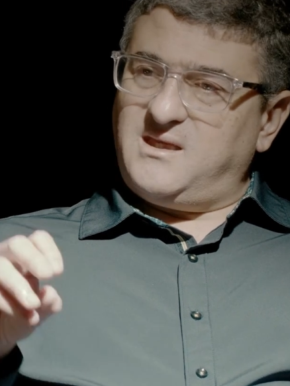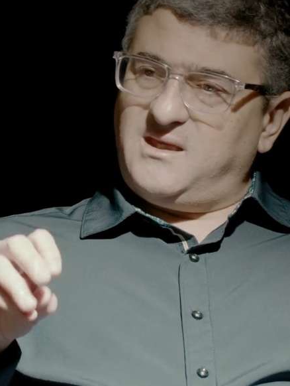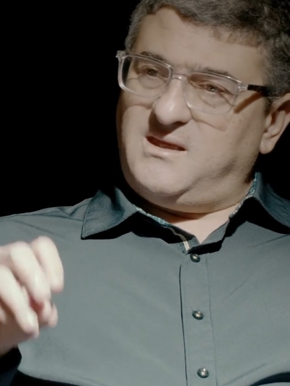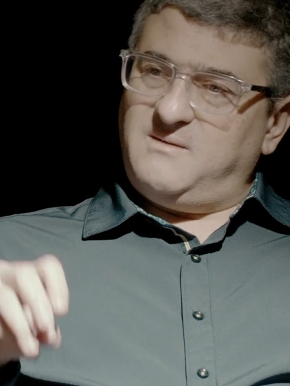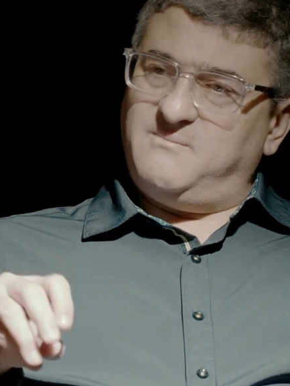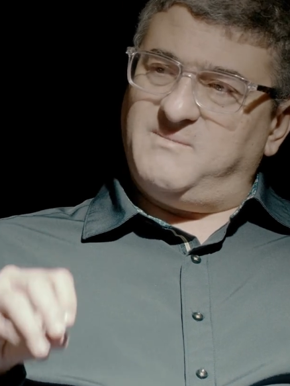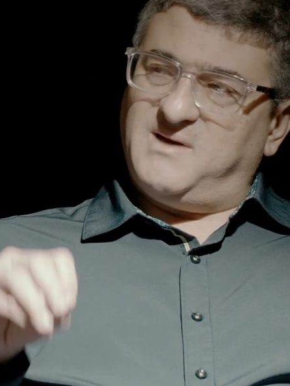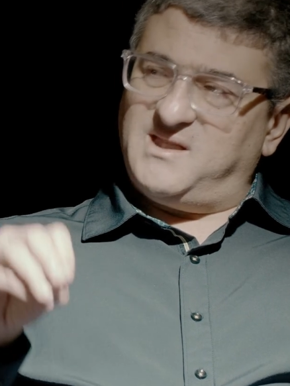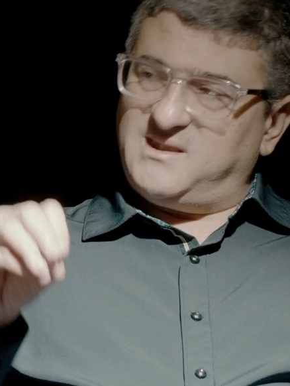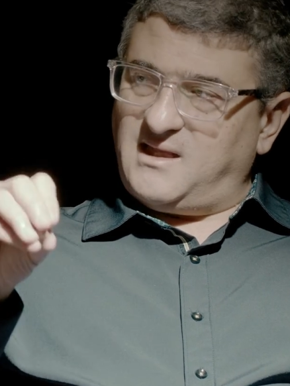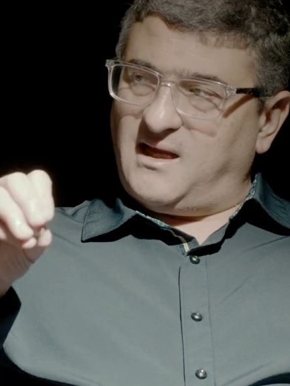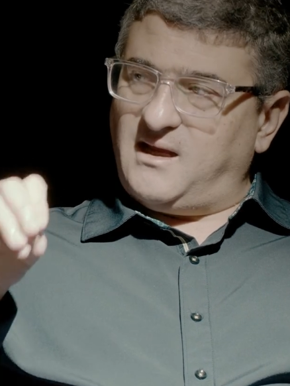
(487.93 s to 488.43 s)

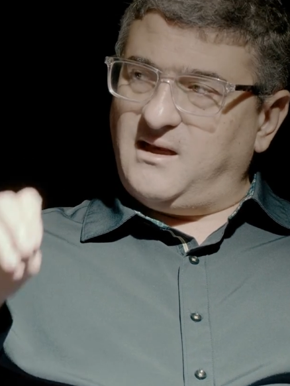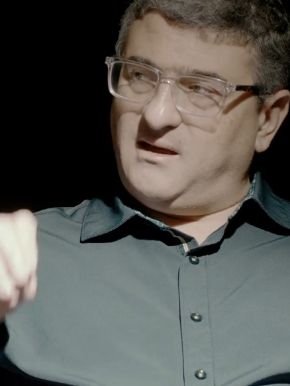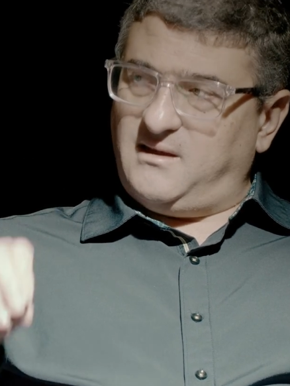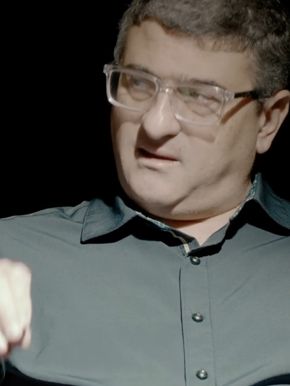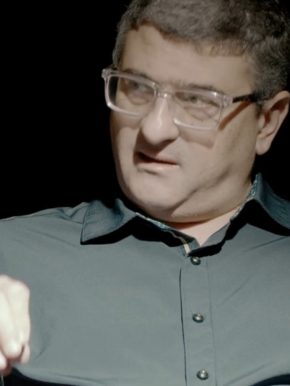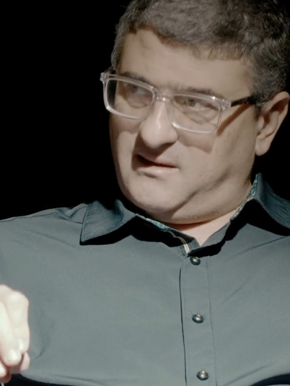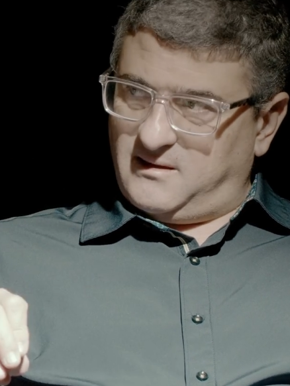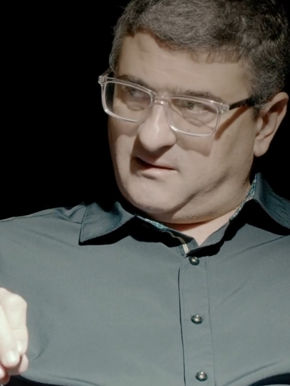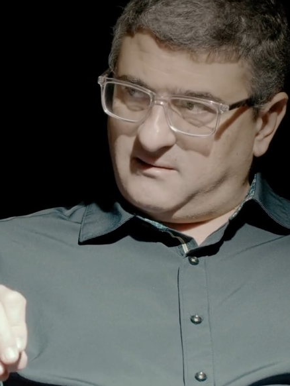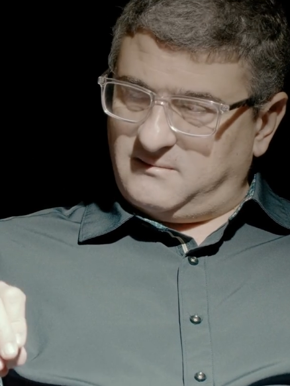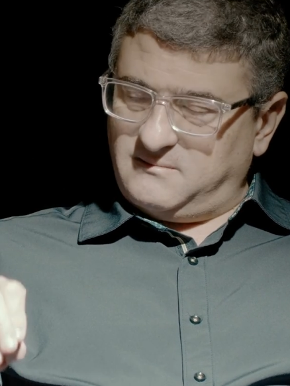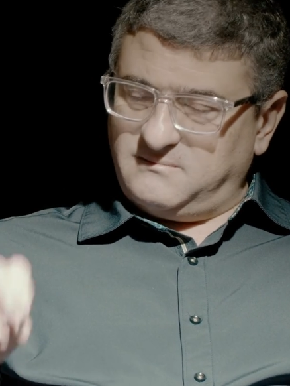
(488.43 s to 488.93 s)
and kills
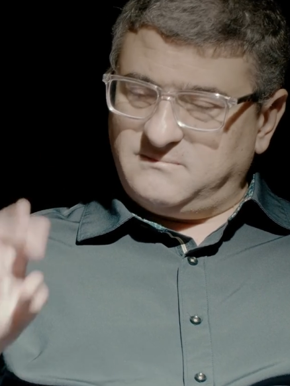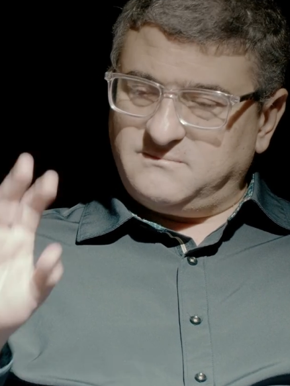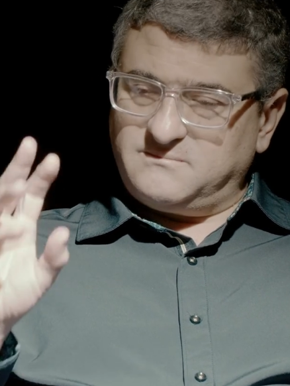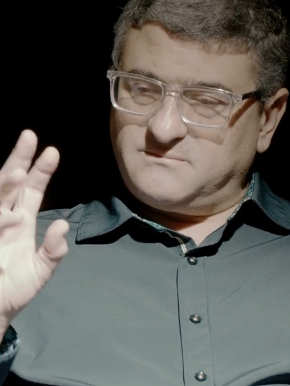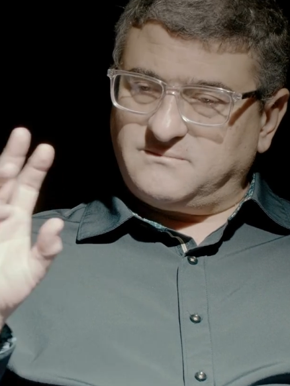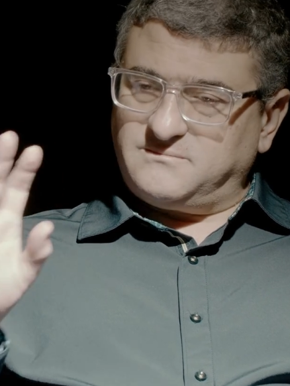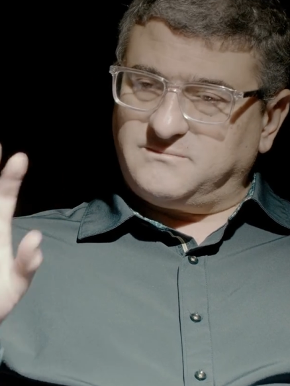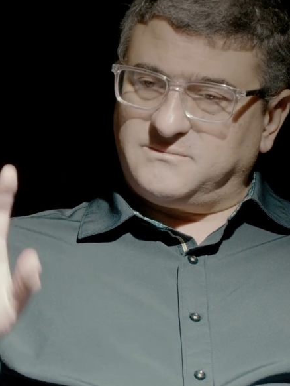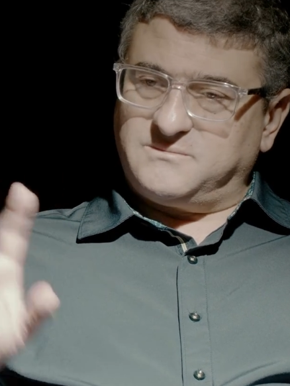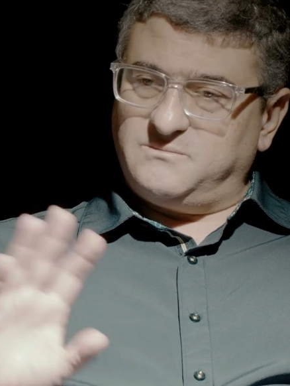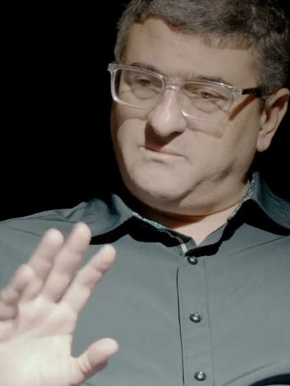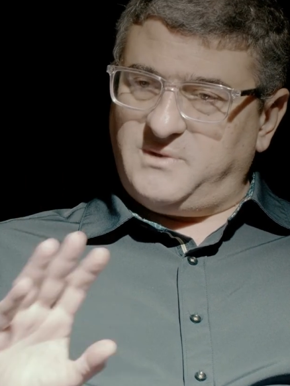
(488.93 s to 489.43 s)
somebody.
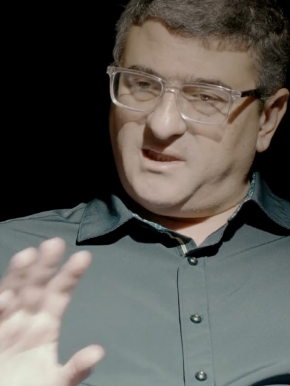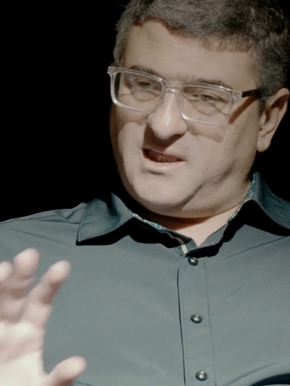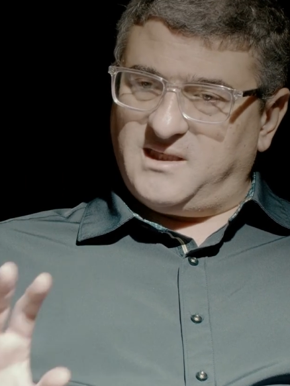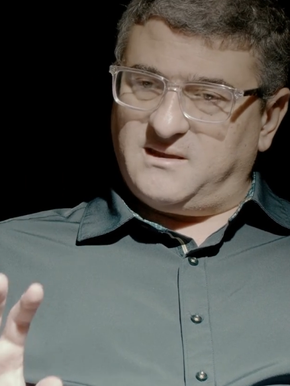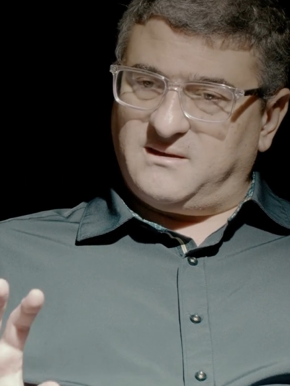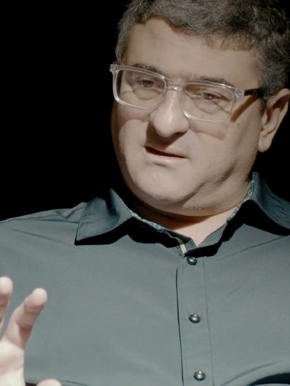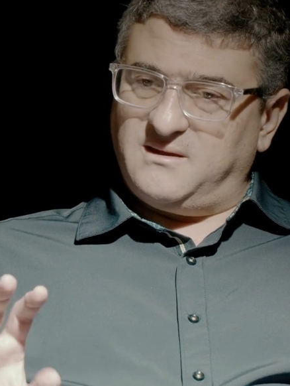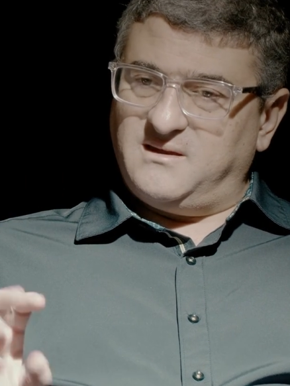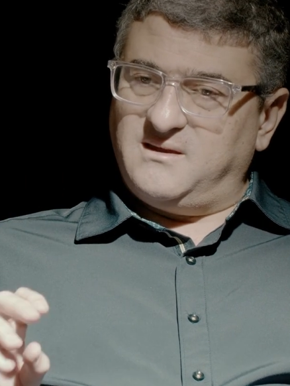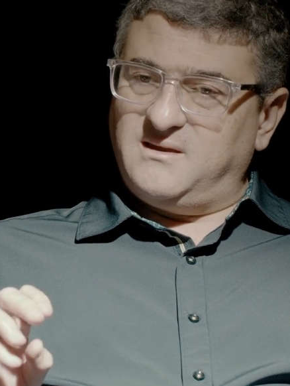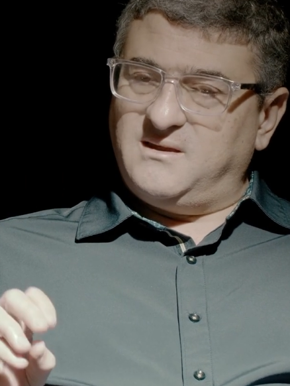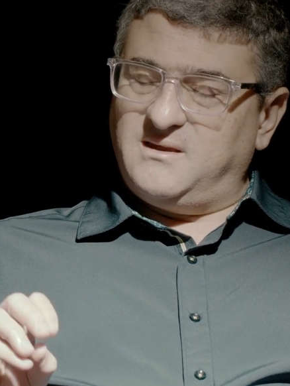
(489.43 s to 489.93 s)

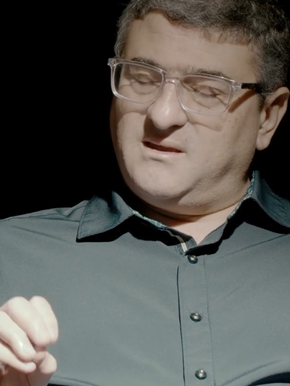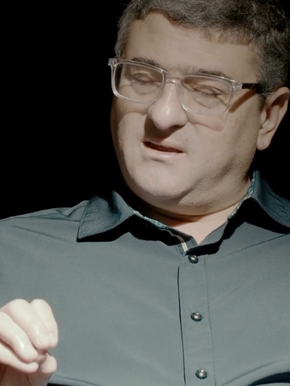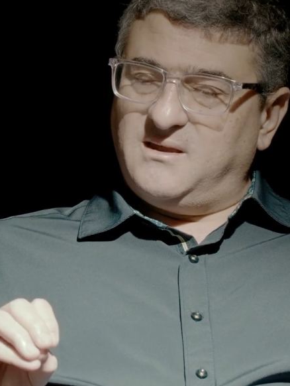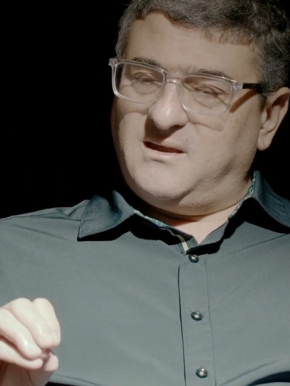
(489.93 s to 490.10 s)
Okay?